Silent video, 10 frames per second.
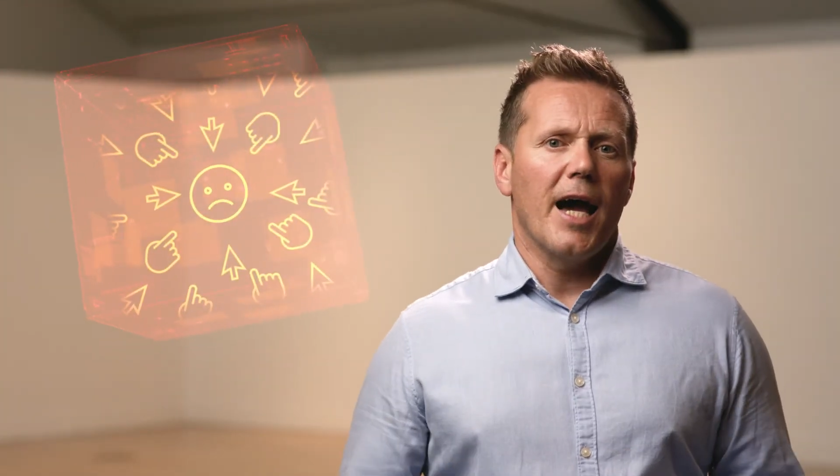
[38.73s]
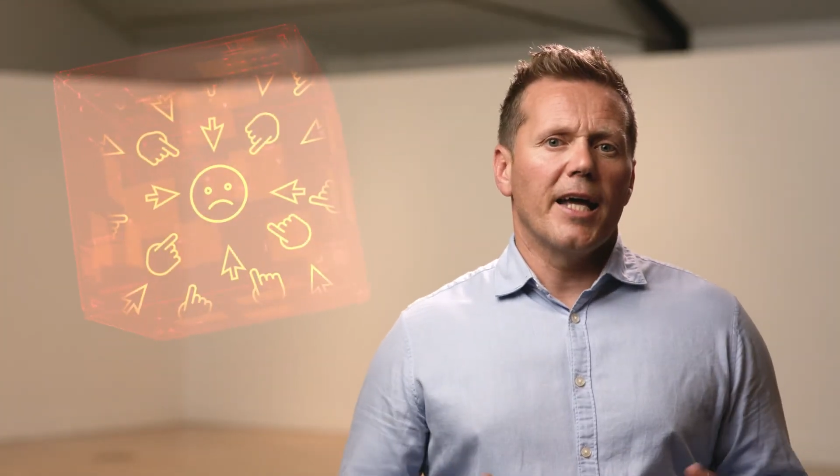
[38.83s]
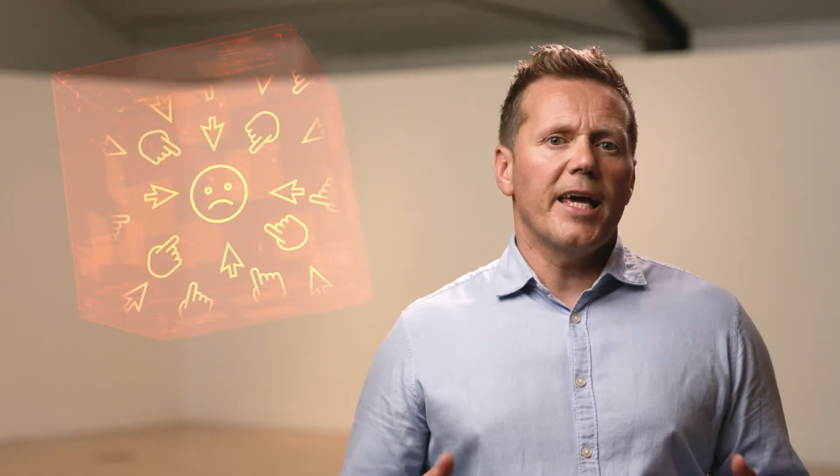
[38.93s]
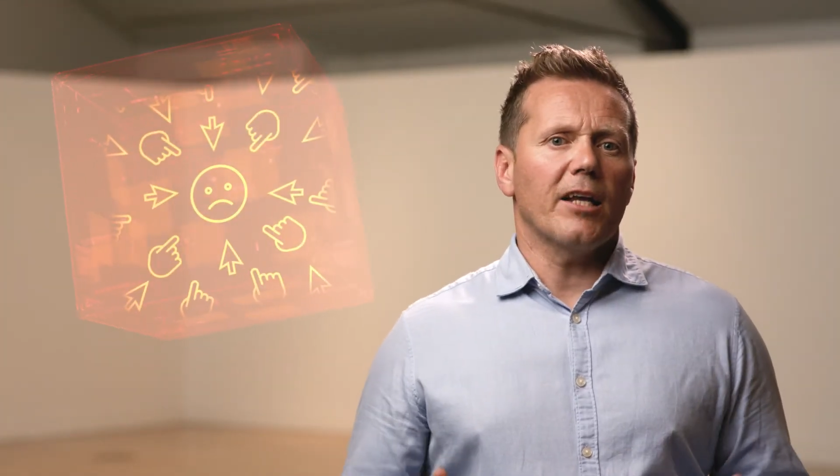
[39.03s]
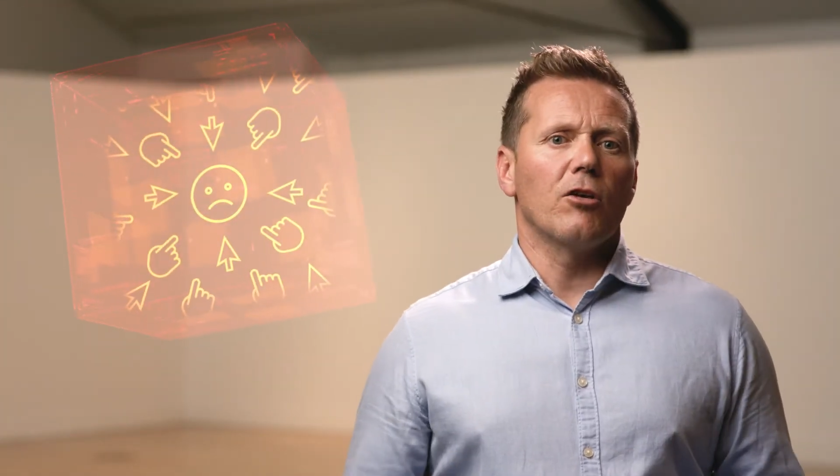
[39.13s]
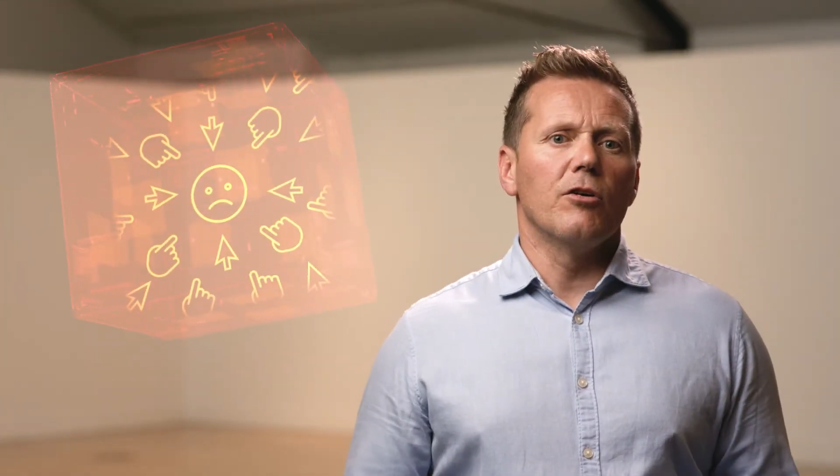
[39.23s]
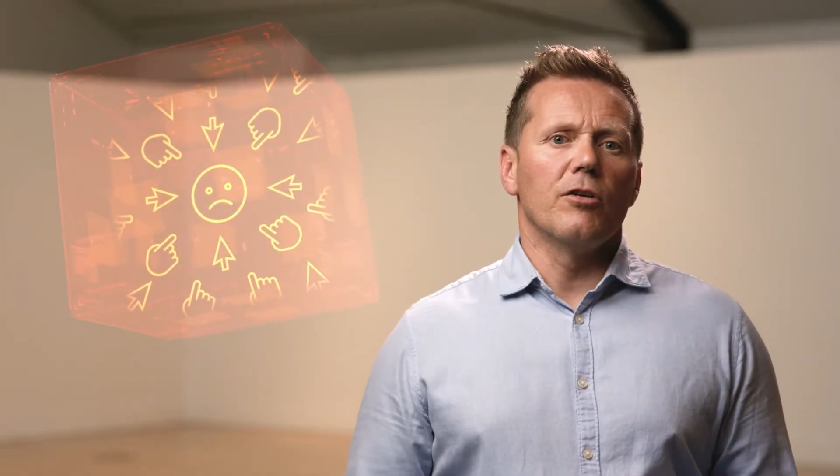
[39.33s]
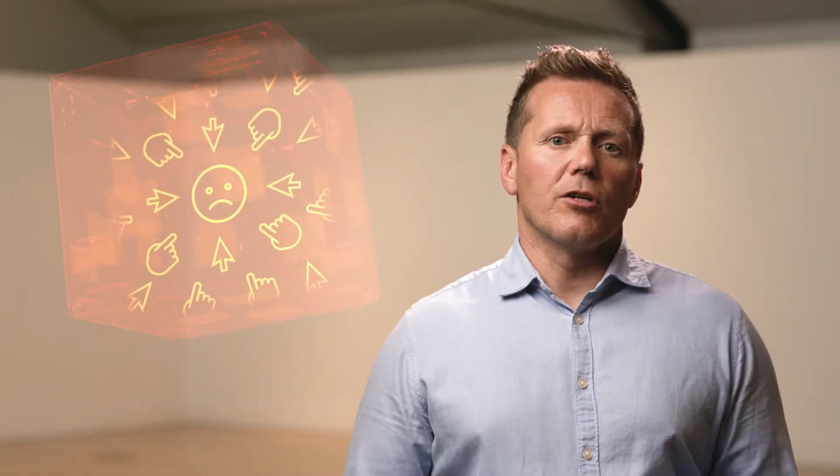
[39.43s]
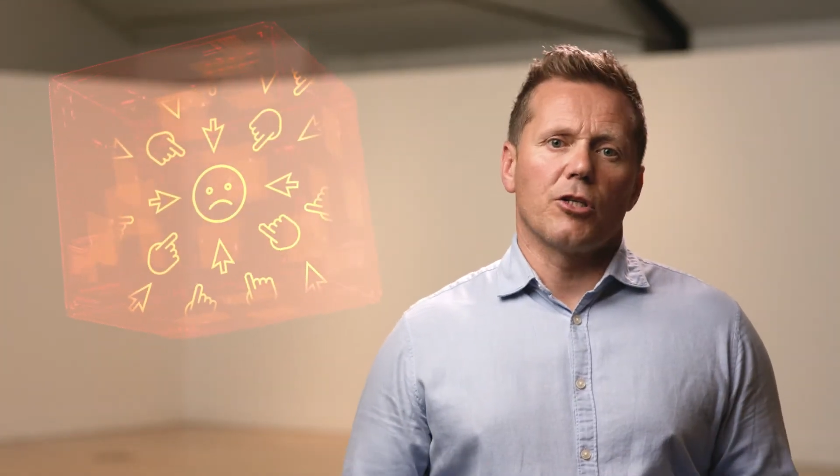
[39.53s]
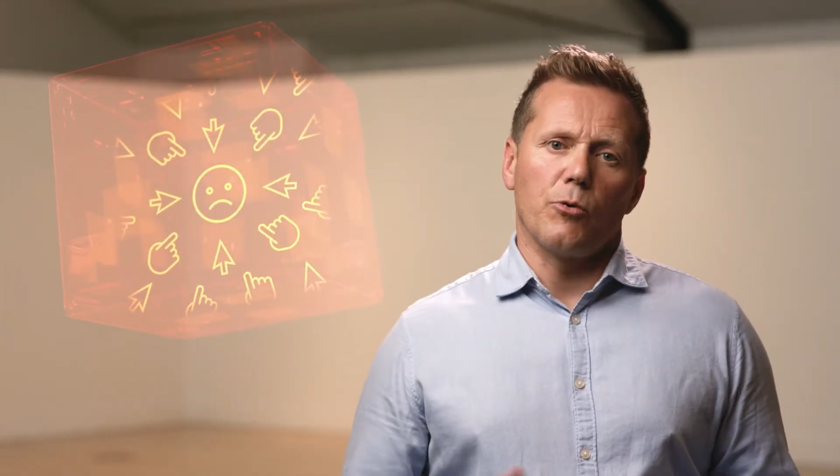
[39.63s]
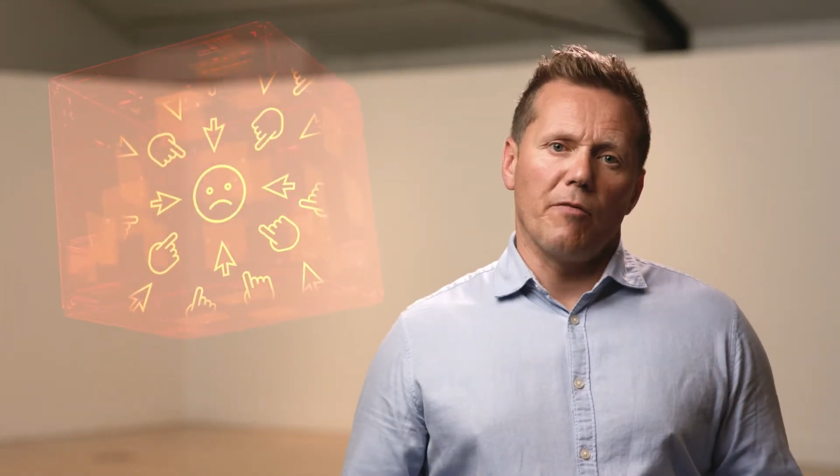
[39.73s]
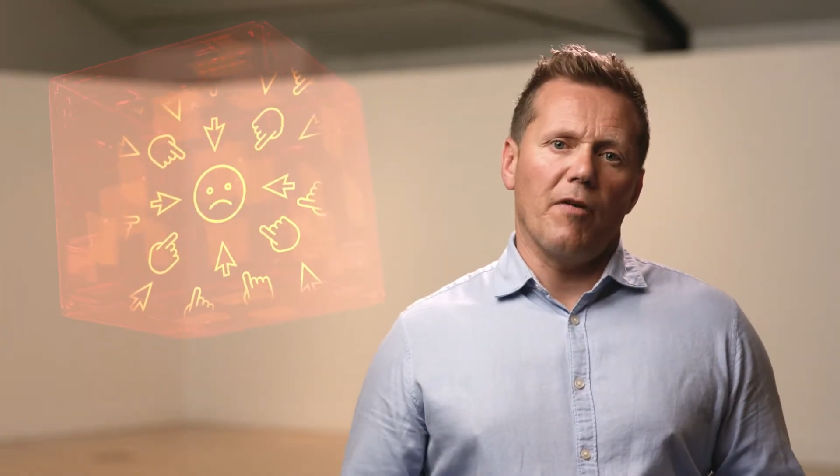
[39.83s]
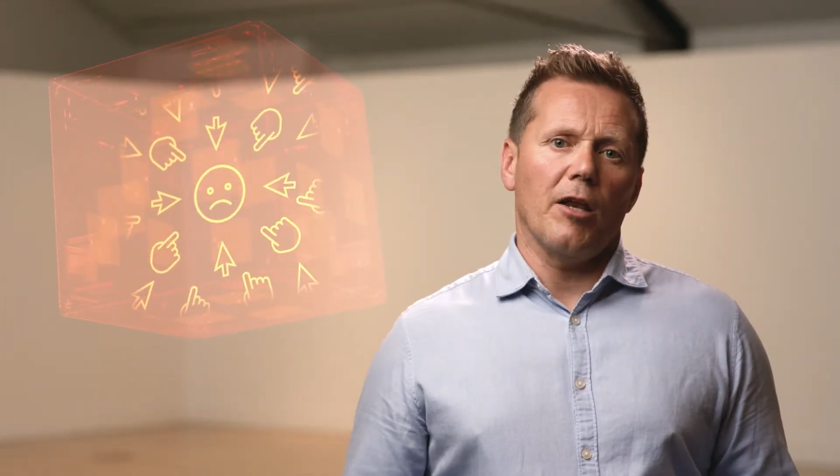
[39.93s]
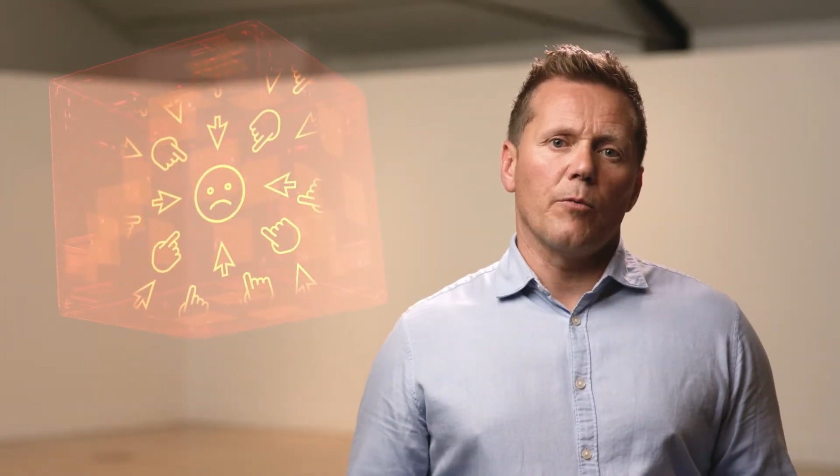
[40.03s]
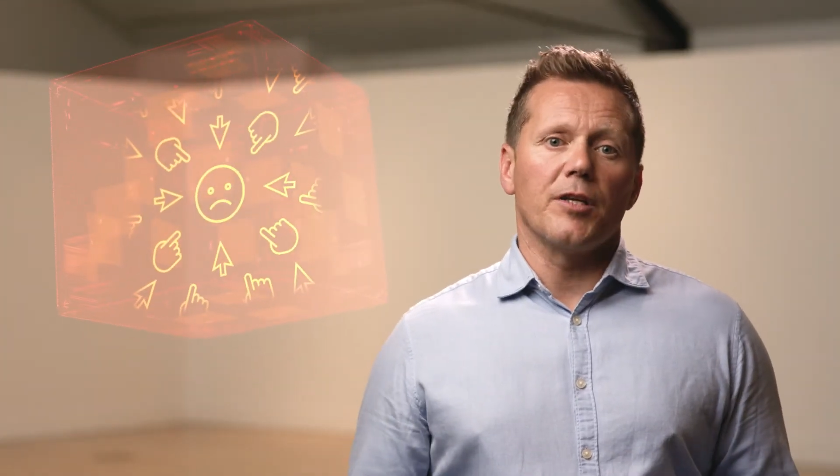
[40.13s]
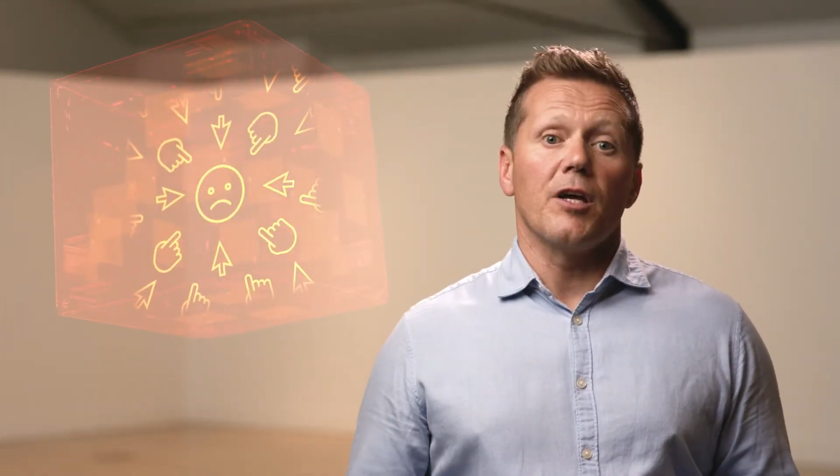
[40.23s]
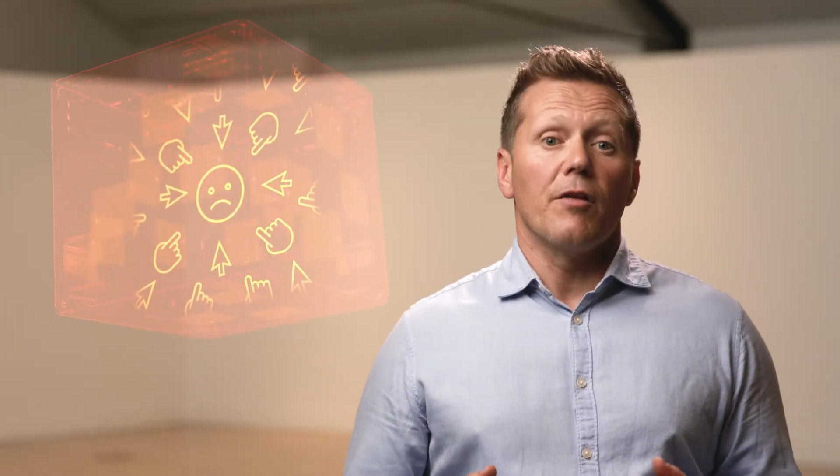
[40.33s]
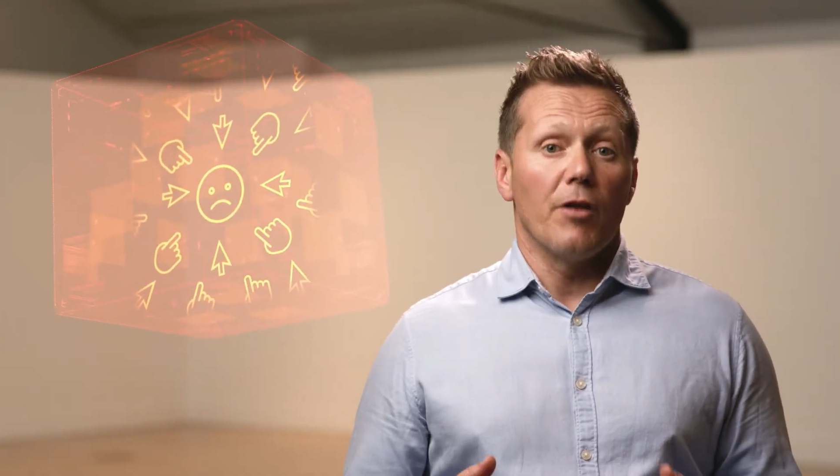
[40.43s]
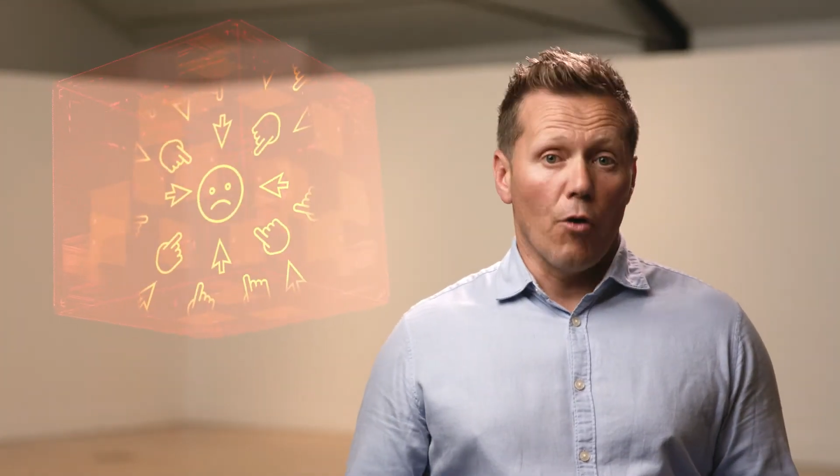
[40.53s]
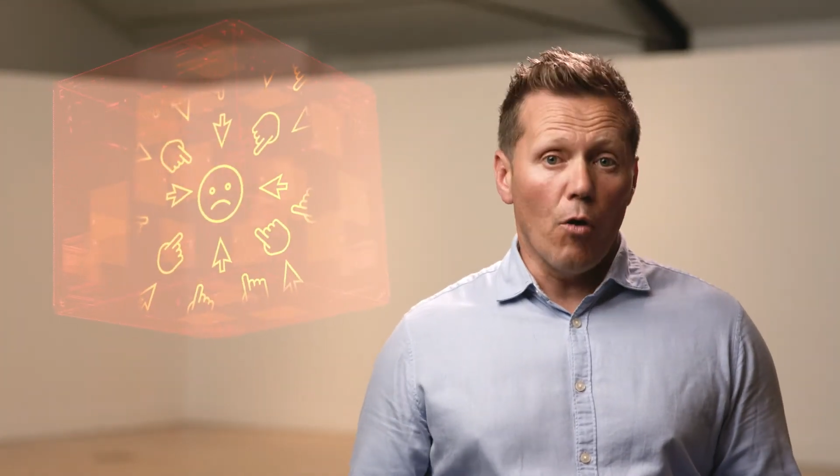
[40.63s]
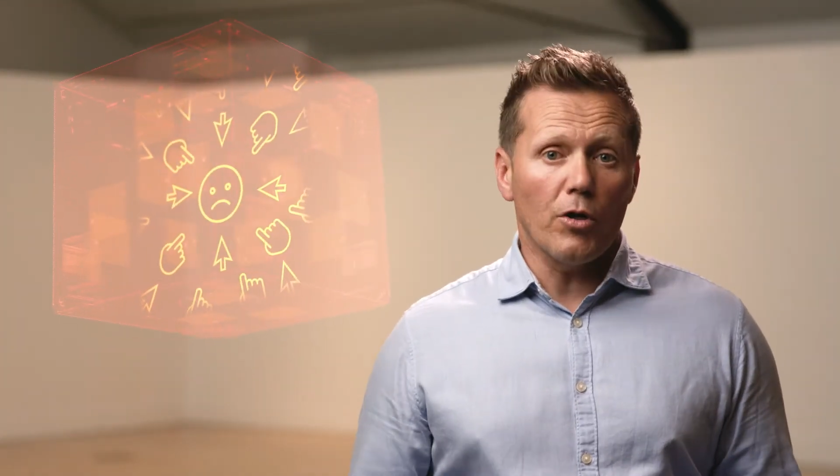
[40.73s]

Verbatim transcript: and get learners to evaluate their own